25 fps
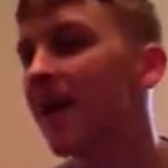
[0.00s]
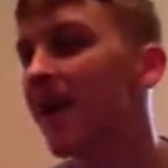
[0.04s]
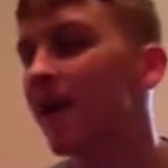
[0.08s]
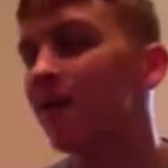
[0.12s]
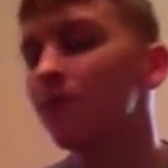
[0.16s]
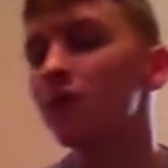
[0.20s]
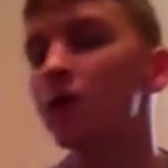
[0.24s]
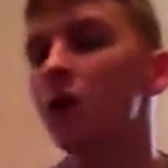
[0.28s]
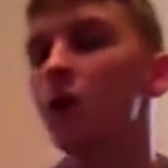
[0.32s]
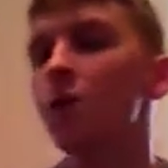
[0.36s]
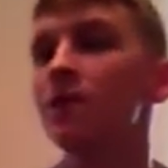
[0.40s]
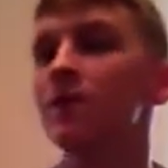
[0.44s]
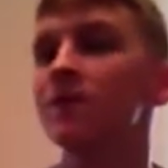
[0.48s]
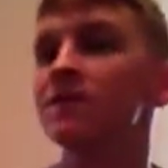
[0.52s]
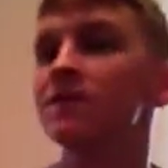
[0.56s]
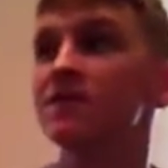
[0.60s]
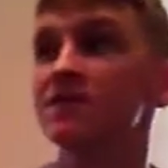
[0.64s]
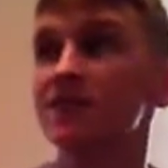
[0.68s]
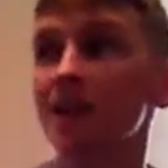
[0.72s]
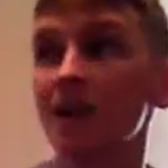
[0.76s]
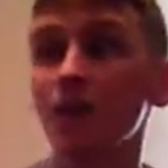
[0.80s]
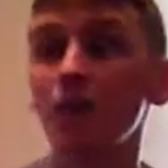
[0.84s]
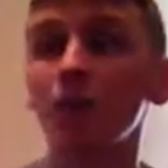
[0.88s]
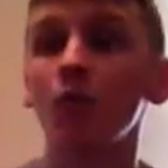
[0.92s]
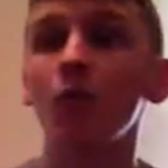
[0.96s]
Kevin Owens,
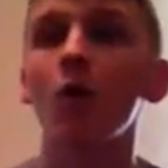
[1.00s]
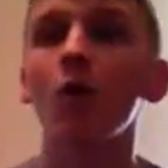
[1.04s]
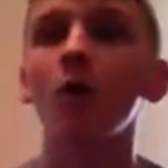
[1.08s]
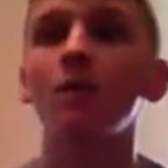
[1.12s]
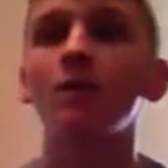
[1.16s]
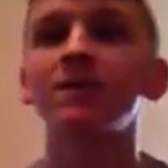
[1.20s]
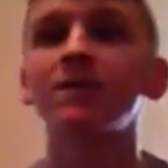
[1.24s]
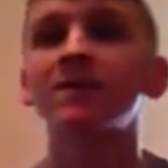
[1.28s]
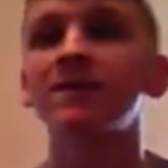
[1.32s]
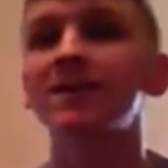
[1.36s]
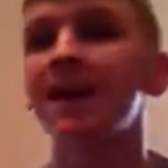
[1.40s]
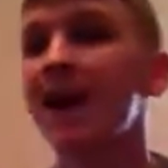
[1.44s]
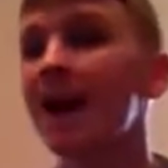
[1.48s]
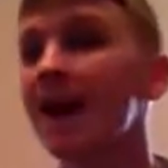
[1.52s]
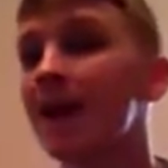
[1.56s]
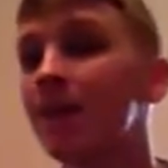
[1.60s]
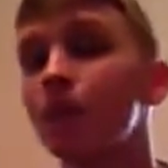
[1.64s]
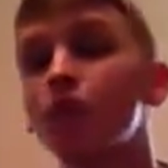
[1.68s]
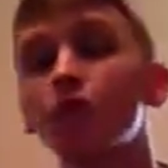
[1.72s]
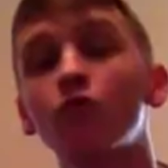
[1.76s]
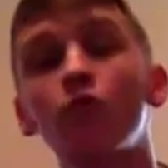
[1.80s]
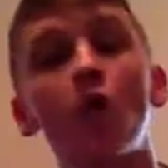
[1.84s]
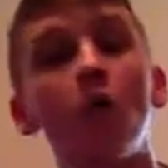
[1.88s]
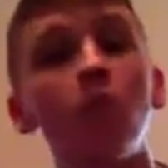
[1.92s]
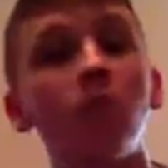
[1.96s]
Seth Rollins,
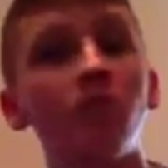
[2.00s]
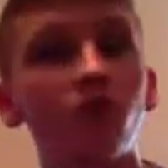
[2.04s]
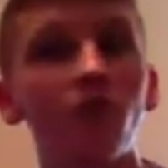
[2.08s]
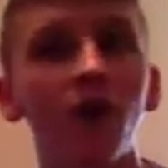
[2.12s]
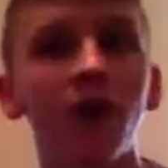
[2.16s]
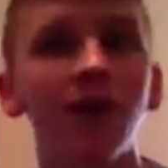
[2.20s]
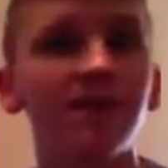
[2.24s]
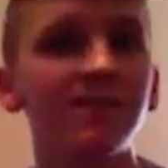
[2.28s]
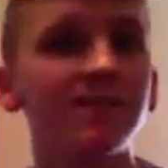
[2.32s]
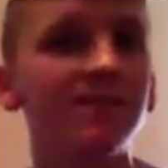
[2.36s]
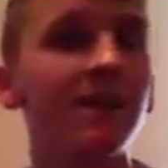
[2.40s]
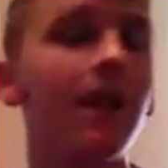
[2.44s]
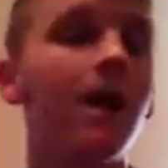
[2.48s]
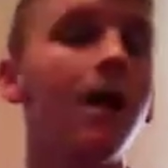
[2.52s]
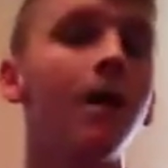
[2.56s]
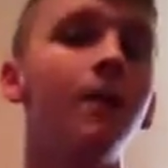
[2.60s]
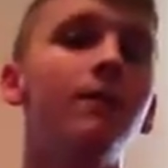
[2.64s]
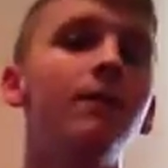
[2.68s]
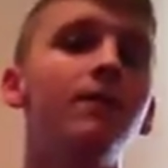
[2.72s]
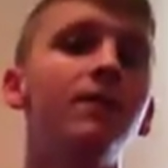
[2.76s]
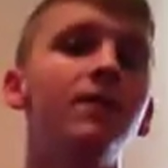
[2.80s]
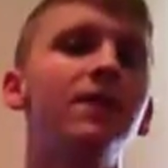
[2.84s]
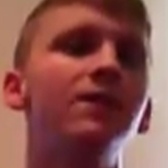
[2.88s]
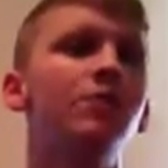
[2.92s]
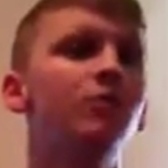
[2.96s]
and Roman Reigns
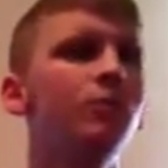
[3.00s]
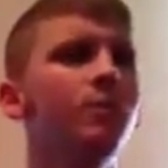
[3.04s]
for the